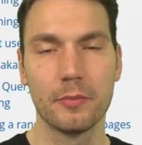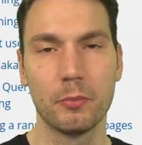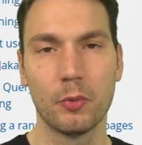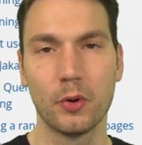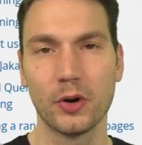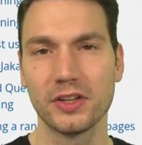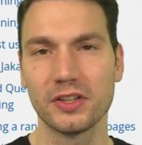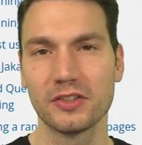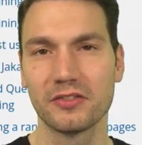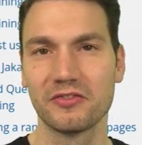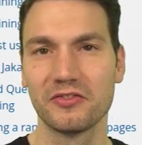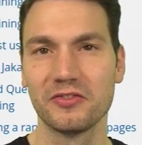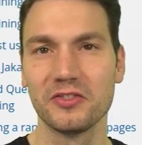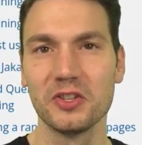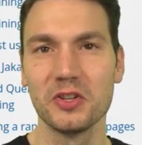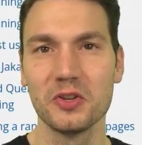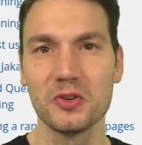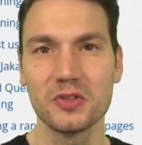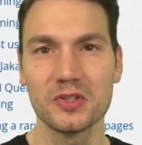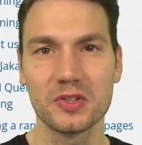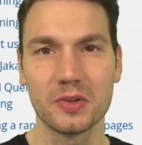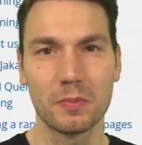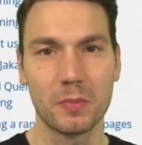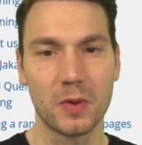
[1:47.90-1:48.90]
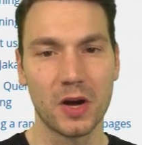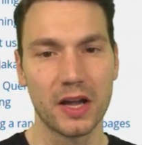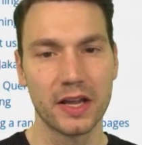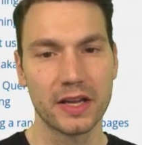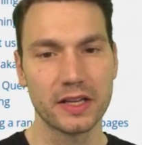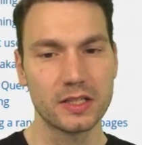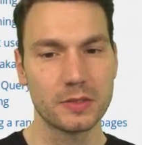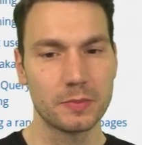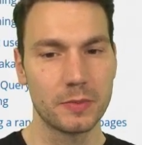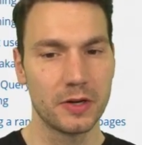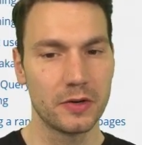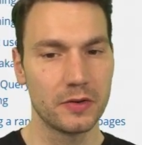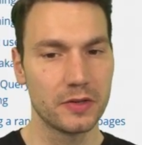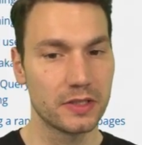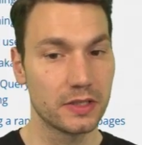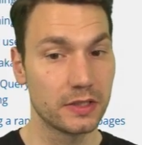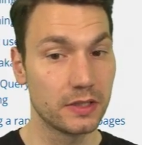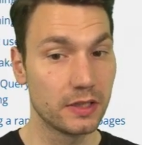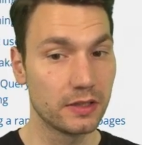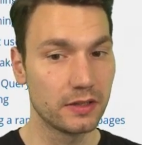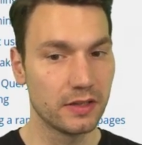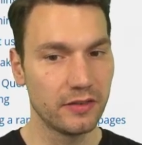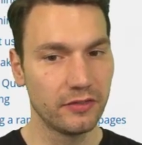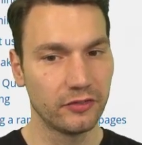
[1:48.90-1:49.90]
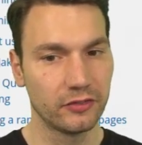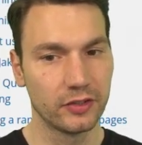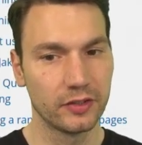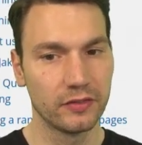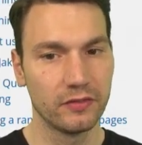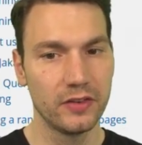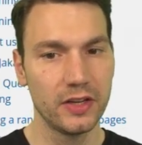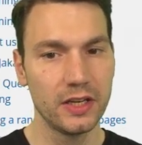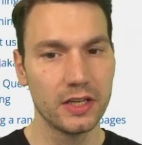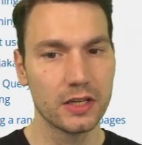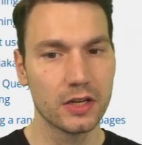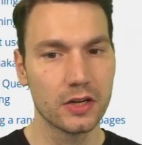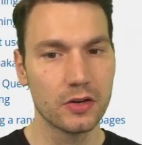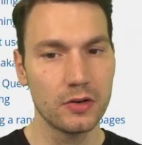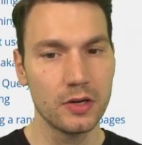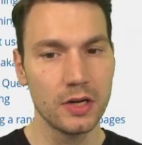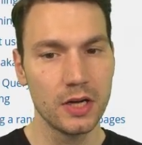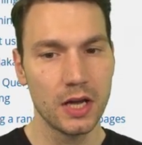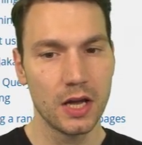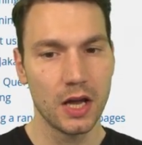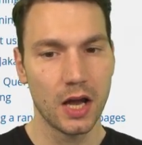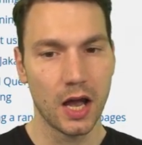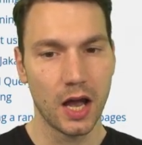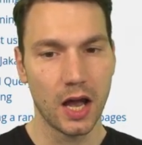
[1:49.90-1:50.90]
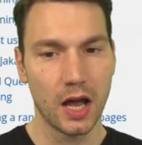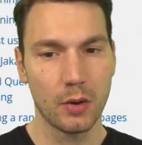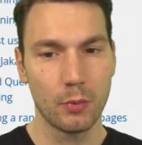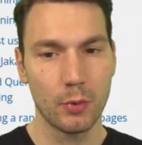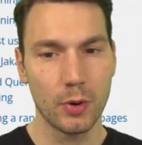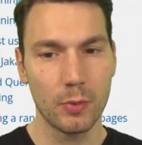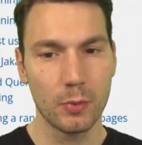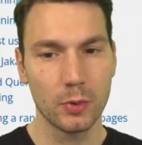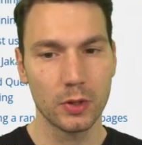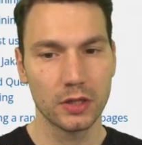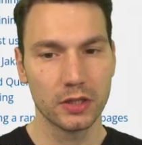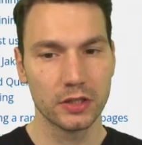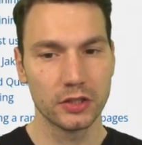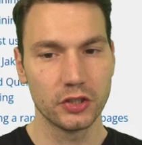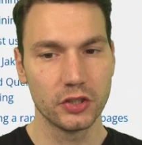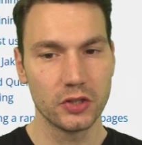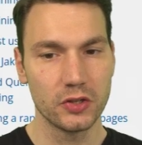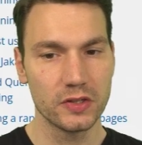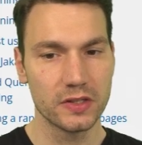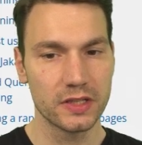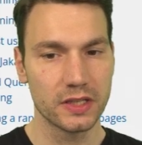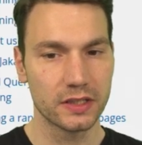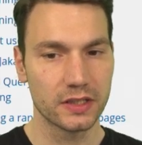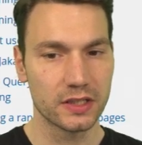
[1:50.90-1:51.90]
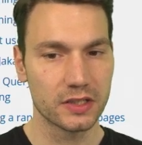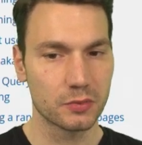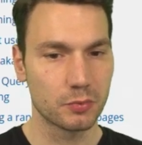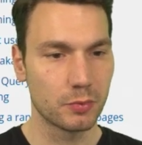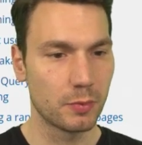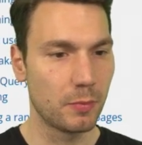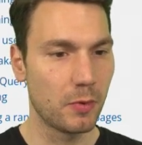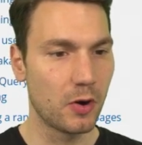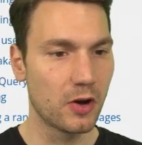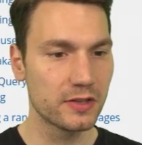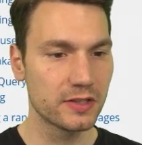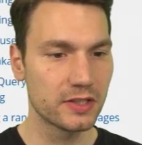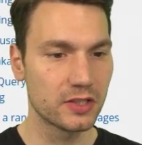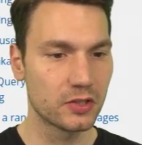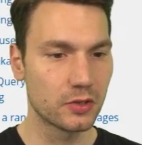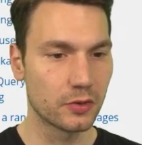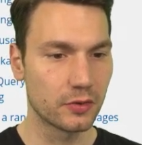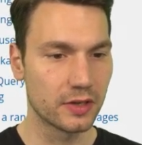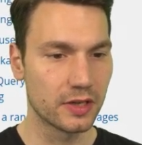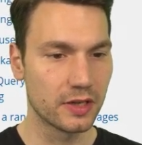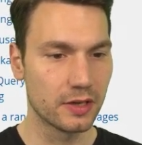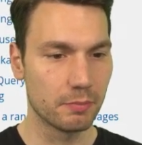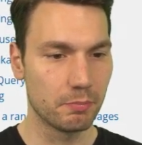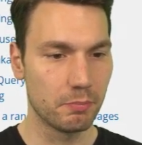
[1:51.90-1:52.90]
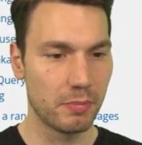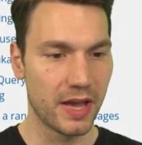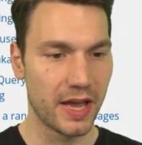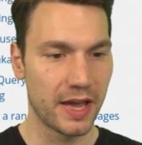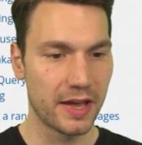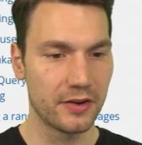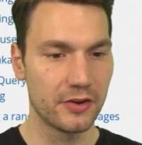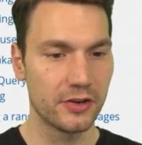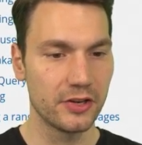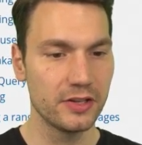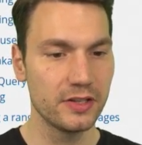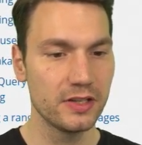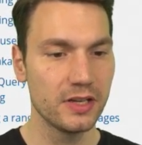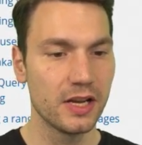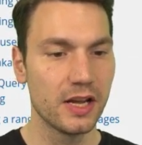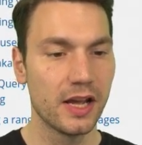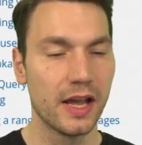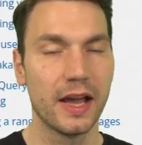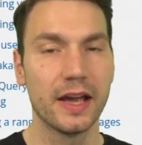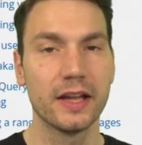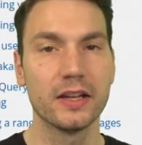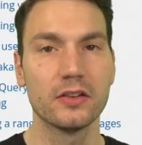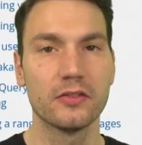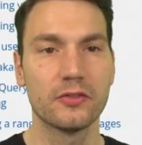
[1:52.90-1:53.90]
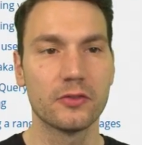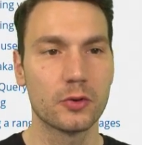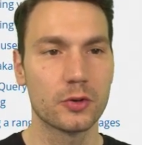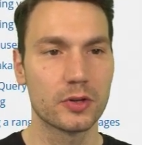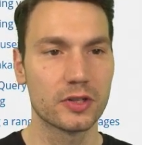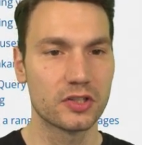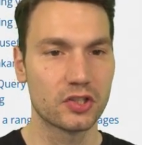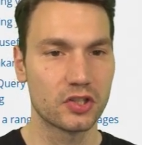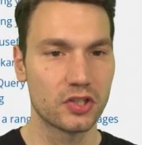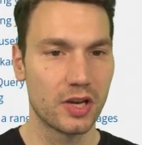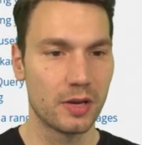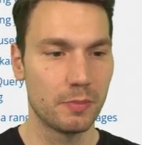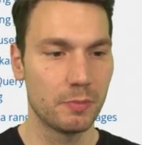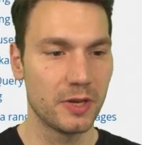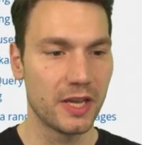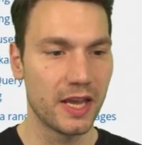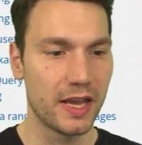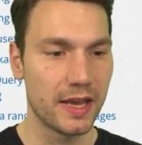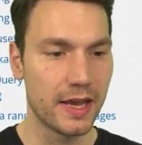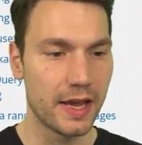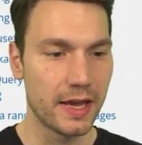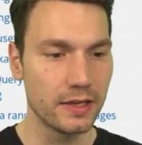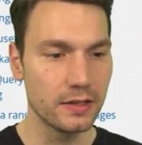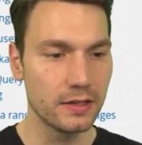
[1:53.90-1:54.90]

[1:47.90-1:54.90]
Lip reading: point of view or my experience in a different video. We will using this repository pattern and of course JPA